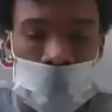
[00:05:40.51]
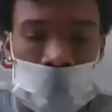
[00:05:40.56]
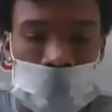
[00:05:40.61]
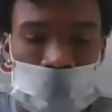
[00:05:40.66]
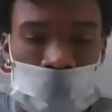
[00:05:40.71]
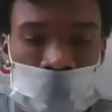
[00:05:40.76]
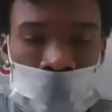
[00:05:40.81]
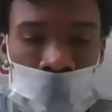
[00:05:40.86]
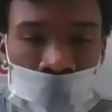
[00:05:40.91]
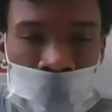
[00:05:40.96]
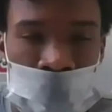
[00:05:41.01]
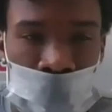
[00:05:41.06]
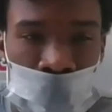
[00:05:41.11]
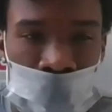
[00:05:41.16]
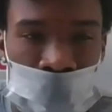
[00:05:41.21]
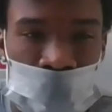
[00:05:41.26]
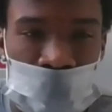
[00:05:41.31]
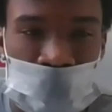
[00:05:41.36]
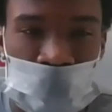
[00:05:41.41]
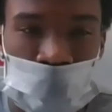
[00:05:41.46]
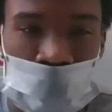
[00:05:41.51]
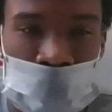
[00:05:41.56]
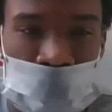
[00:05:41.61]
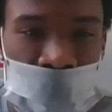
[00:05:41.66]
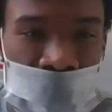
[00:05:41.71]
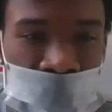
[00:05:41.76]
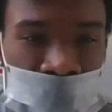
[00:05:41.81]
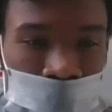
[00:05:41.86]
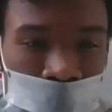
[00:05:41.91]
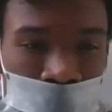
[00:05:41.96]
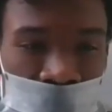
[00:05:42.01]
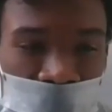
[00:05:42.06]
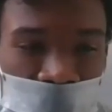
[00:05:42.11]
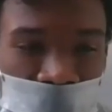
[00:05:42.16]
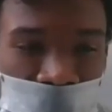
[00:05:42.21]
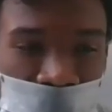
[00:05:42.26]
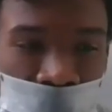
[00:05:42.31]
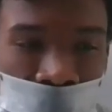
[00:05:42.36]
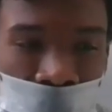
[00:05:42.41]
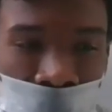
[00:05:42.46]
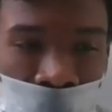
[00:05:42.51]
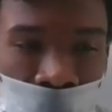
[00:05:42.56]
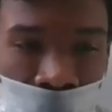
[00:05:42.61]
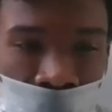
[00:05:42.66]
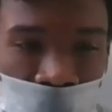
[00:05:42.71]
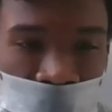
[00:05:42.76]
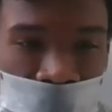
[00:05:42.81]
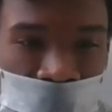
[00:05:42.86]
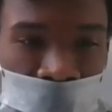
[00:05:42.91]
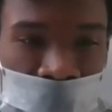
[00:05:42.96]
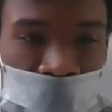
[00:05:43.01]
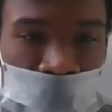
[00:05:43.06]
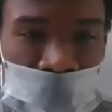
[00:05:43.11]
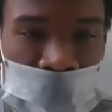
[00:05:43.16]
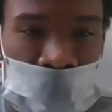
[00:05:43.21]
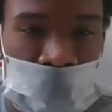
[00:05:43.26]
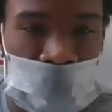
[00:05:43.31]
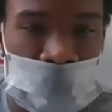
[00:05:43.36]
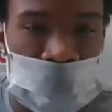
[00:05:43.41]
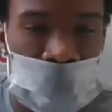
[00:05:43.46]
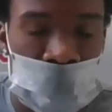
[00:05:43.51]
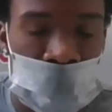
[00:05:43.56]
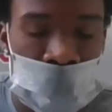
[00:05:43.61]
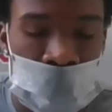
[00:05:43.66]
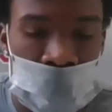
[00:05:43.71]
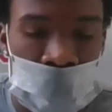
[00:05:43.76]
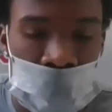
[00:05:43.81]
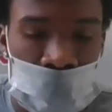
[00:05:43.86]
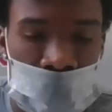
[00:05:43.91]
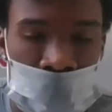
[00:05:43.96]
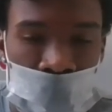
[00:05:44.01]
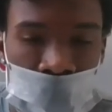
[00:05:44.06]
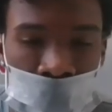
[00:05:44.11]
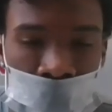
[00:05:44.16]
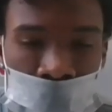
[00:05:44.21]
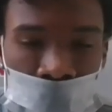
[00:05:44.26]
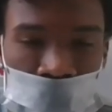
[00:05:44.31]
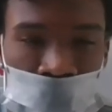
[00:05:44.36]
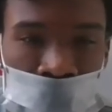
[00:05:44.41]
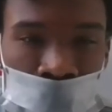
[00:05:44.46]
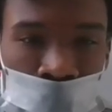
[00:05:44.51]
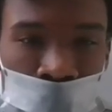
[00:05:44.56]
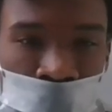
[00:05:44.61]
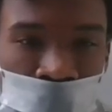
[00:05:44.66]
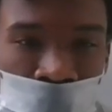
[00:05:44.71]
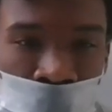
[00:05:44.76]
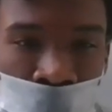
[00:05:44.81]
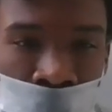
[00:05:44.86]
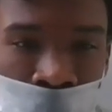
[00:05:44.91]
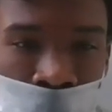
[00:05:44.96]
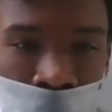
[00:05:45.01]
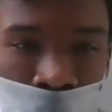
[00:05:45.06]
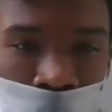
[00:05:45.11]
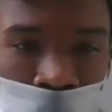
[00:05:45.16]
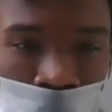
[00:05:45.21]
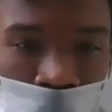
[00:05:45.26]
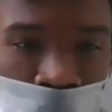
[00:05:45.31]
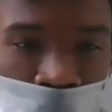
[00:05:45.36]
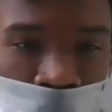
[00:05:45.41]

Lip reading: you know, as an offense, you want to take the pressure off your defense. And, you know, we feel like you, when you